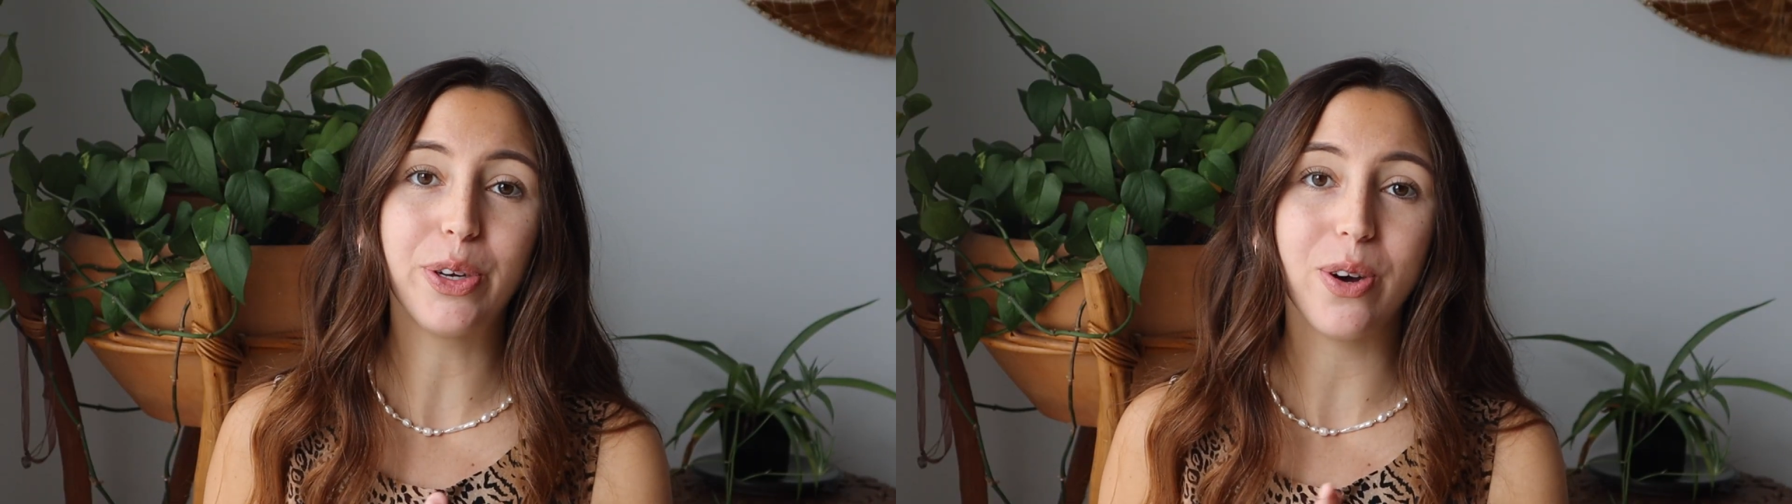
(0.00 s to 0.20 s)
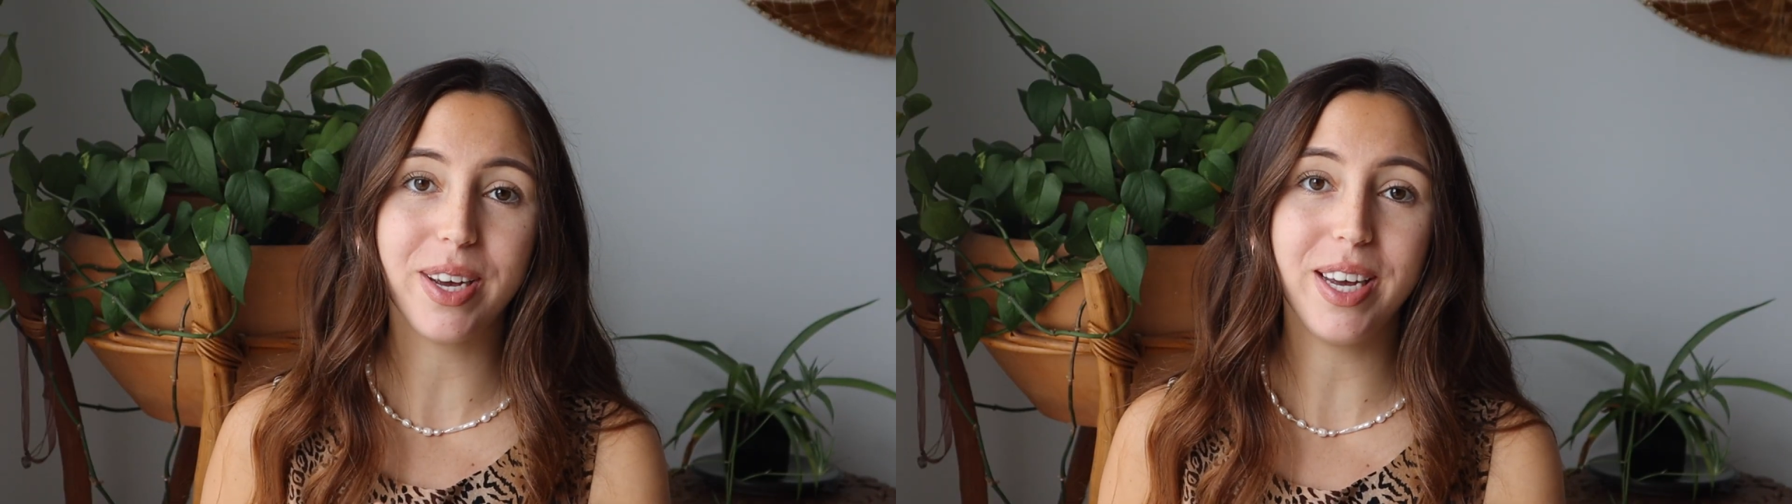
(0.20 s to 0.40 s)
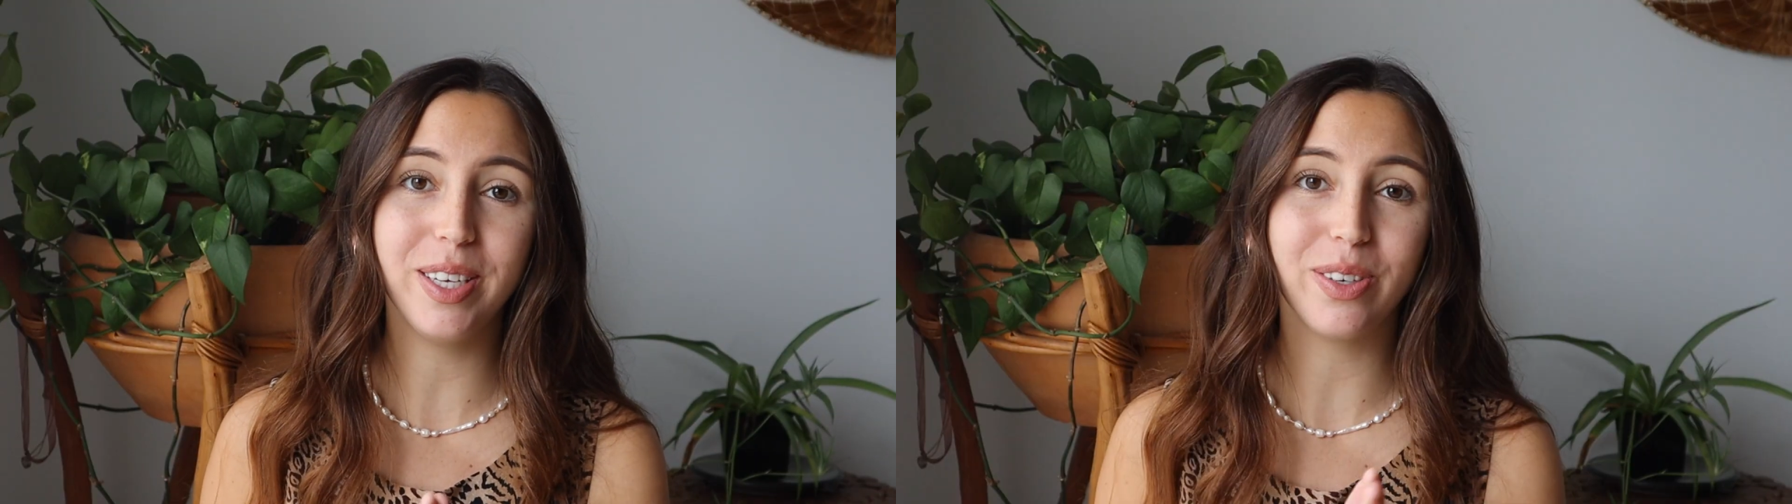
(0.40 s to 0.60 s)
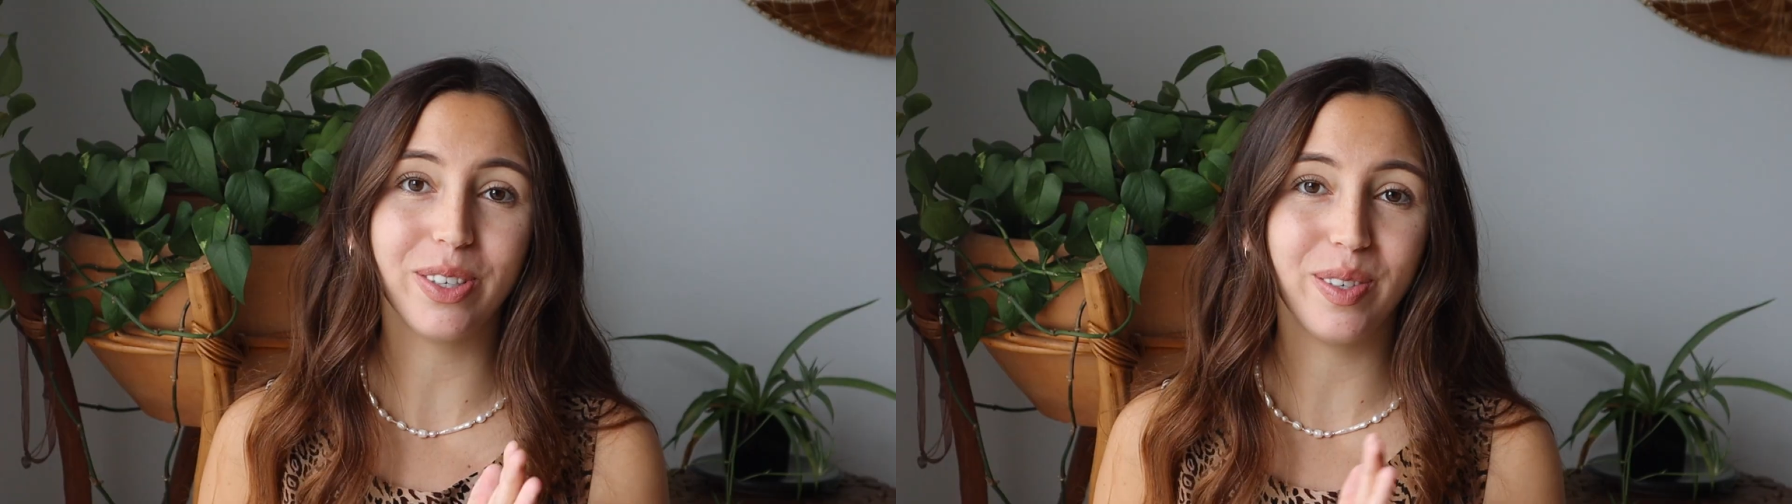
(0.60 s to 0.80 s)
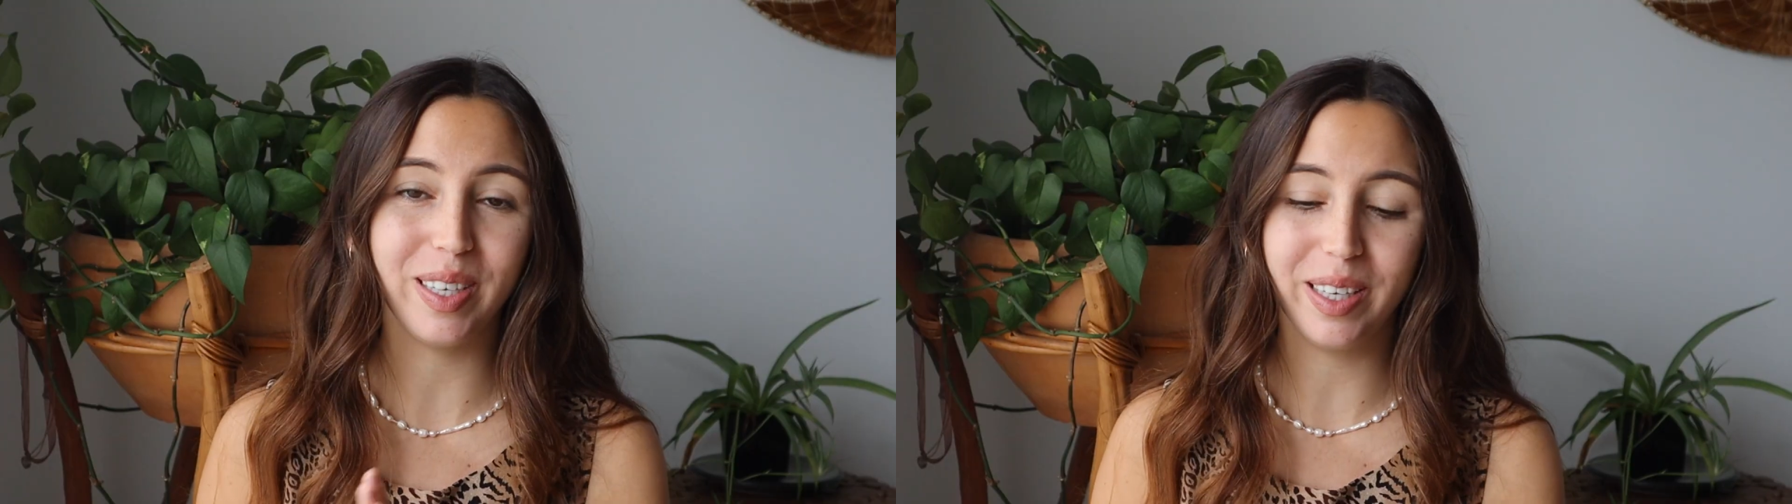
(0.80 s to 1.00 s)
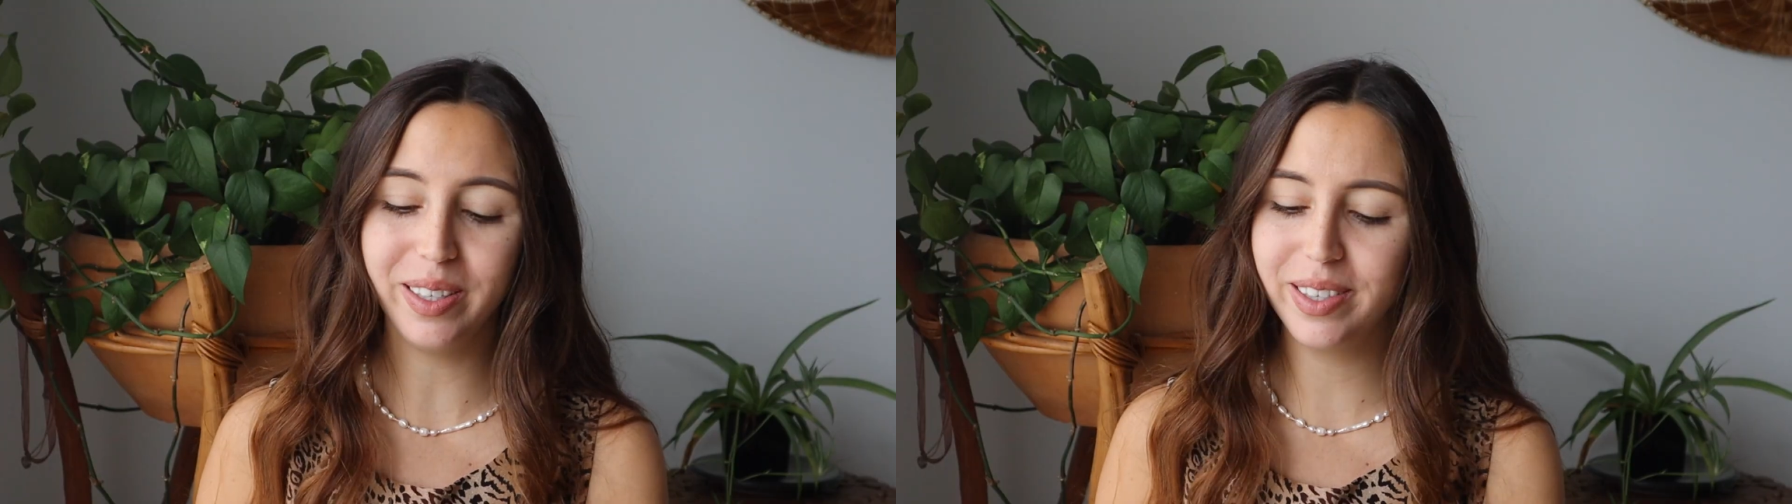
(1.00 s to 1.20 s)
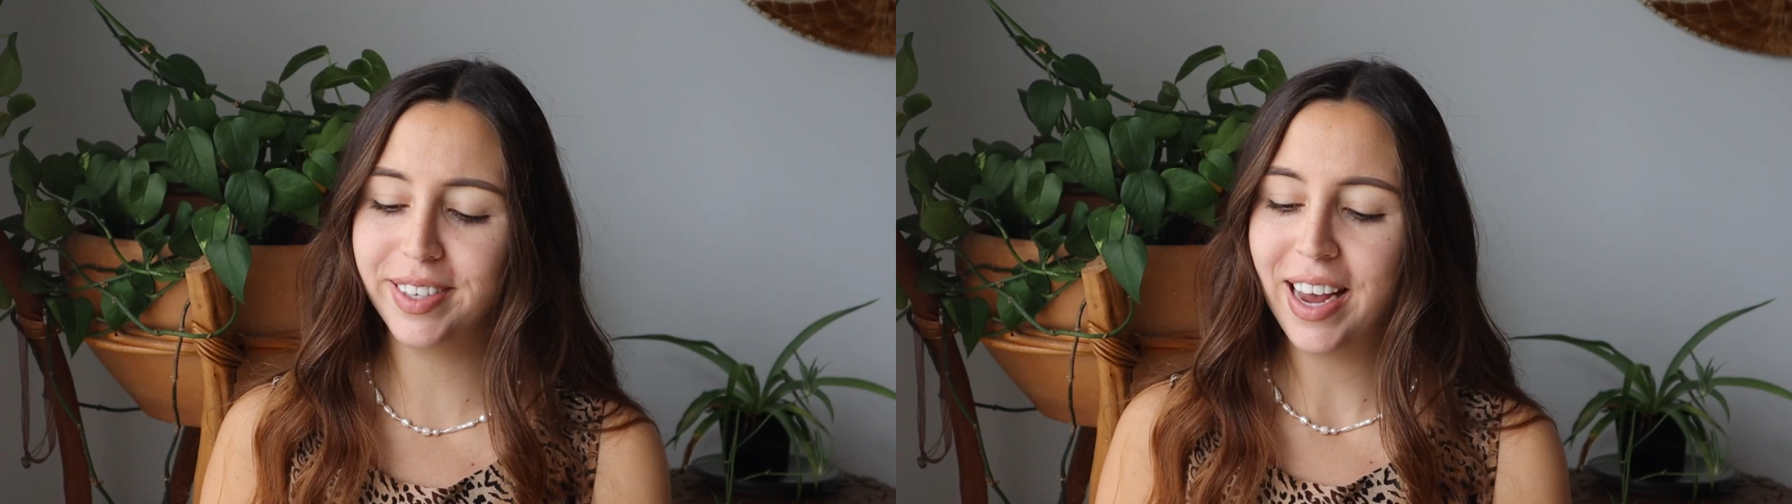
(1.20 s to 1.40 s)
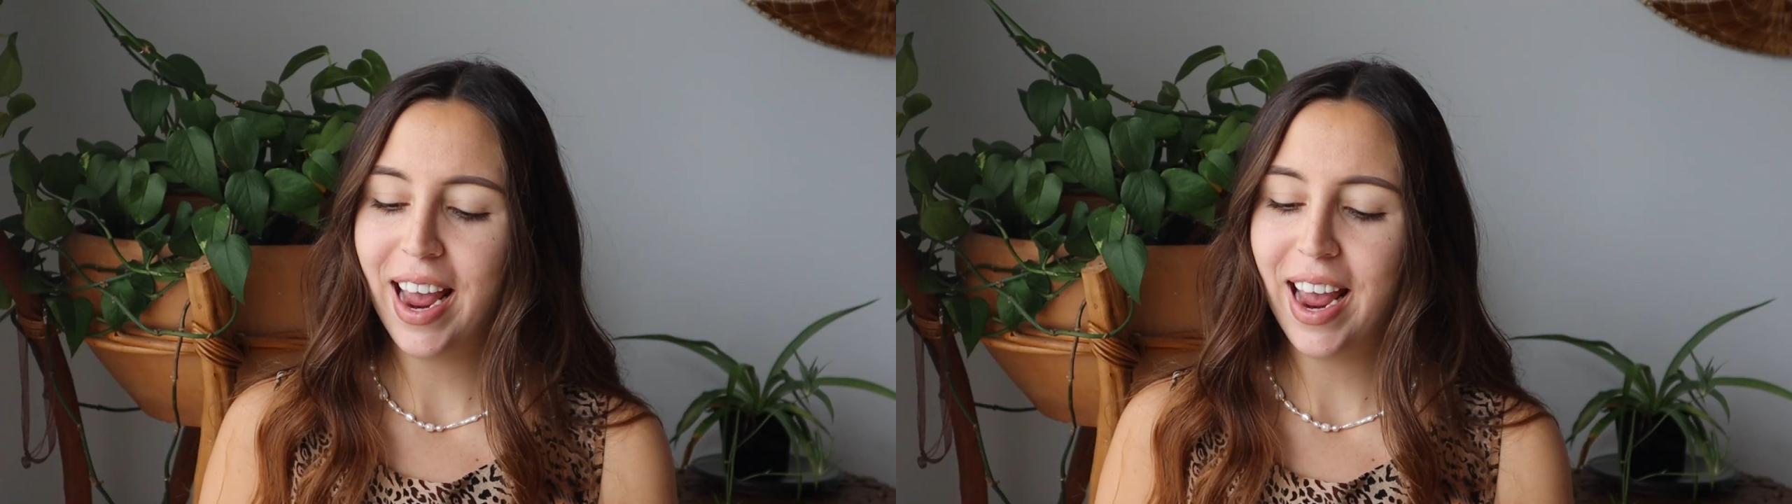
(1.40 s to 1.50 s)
cookies or stilts,